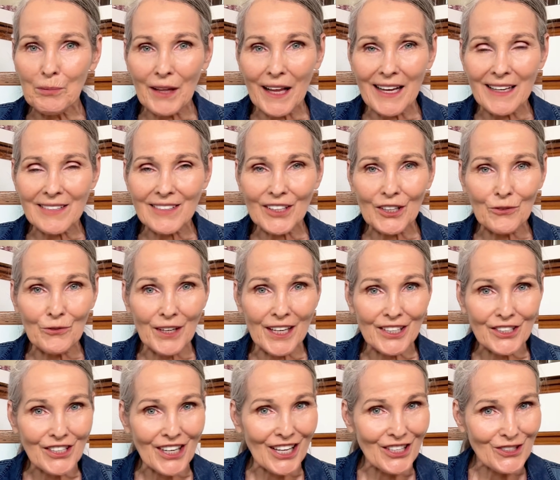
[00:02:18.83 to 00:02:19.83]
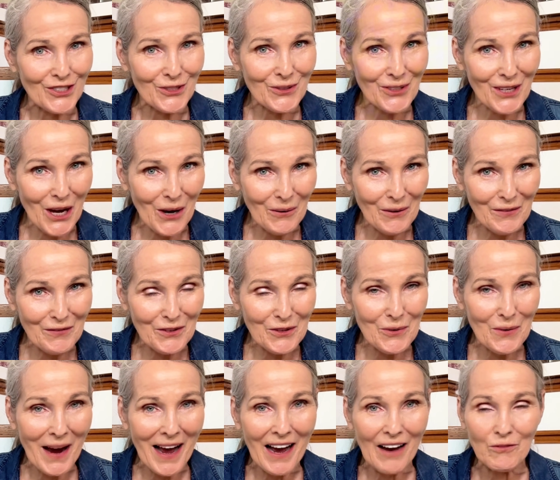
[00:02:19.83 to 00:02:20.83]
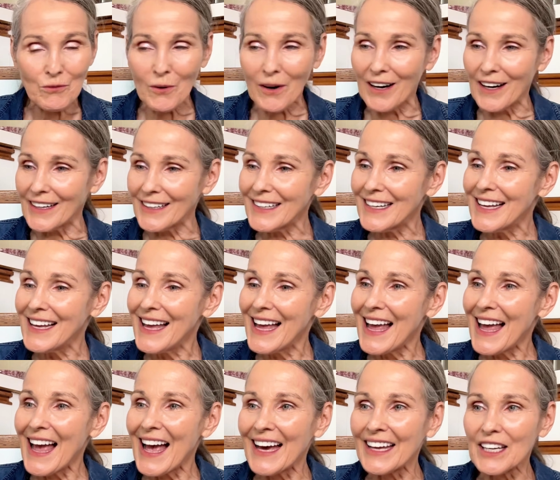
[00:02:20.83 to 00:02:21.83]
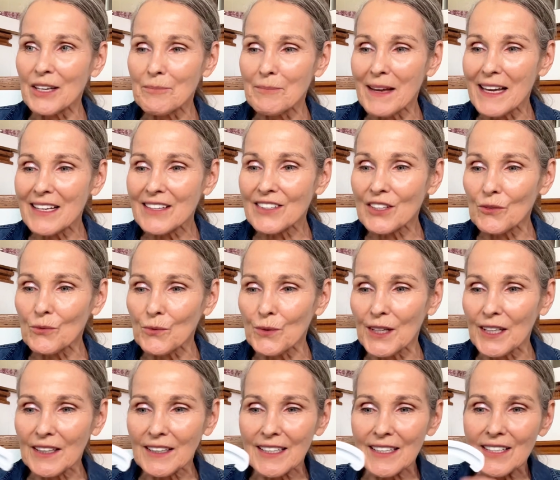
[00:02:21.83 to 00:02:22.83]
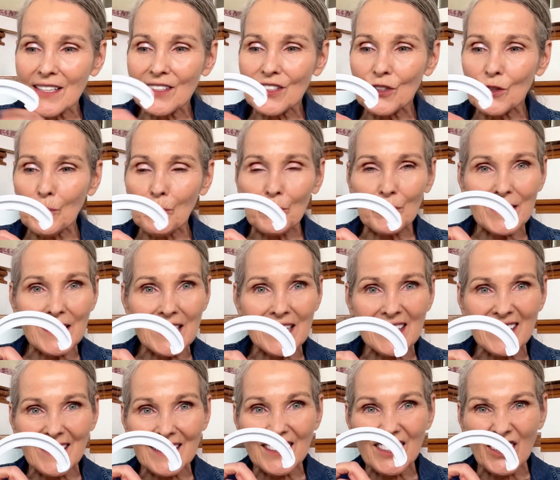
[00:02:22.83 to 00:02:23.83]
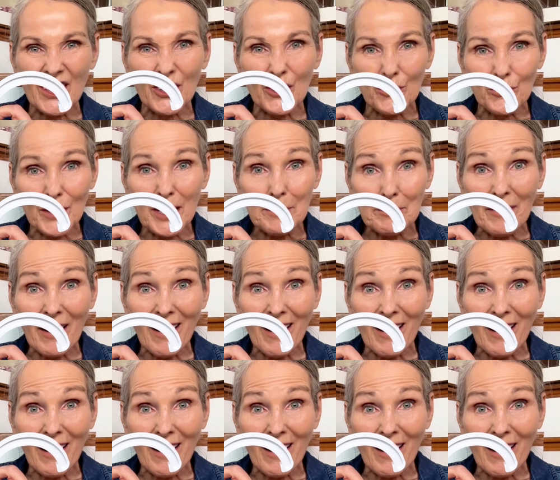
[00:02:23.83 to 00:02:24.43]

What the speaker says: plastic wrench, as you know, if you have one, and it makes it really super easy to grip